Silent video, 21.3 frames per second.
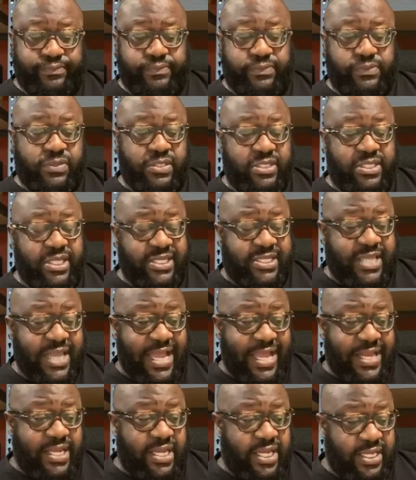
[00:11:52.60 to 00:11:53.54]
this
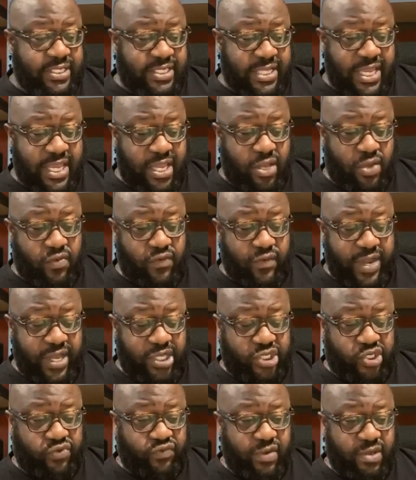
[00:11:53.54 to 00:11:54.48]
guy does a great
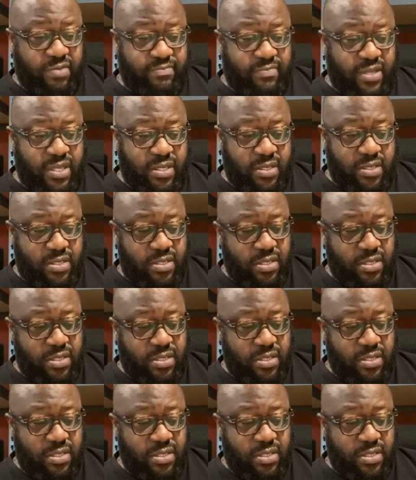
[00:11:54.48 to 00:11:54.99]
treatment